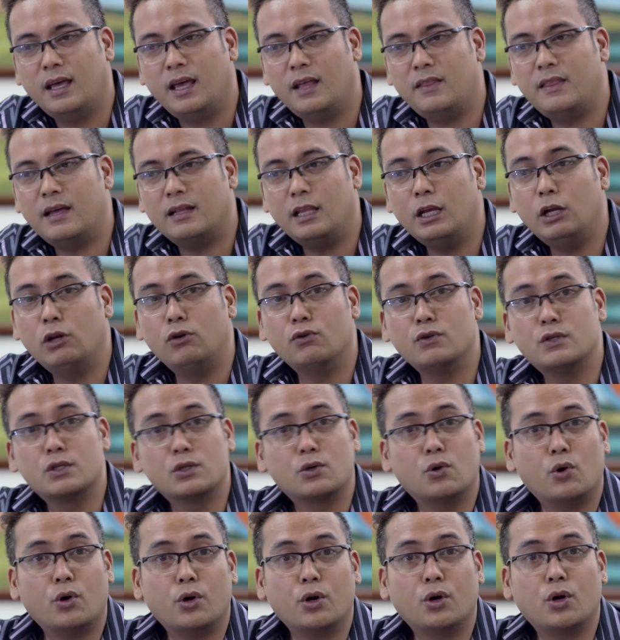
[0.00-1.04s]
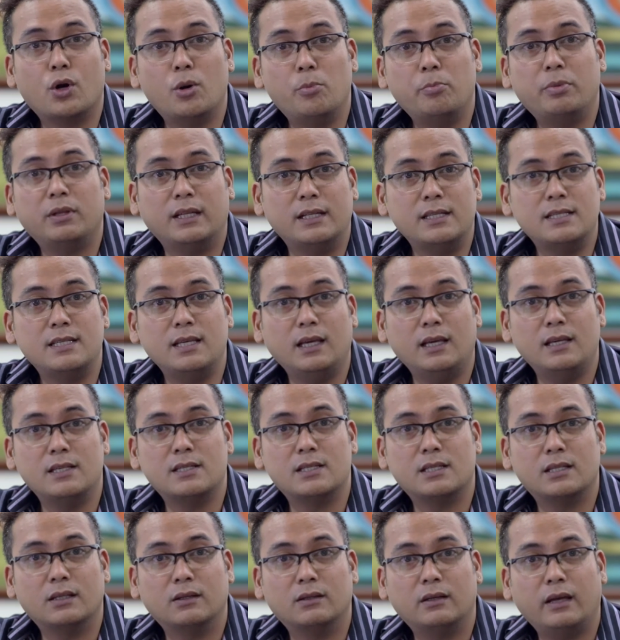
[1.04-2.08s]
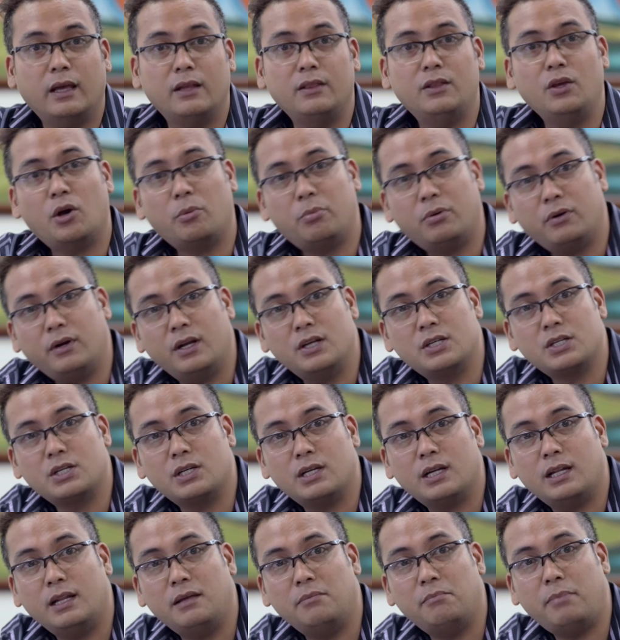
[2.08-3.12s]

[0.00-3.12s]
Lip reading: and that includes core competencies and the operational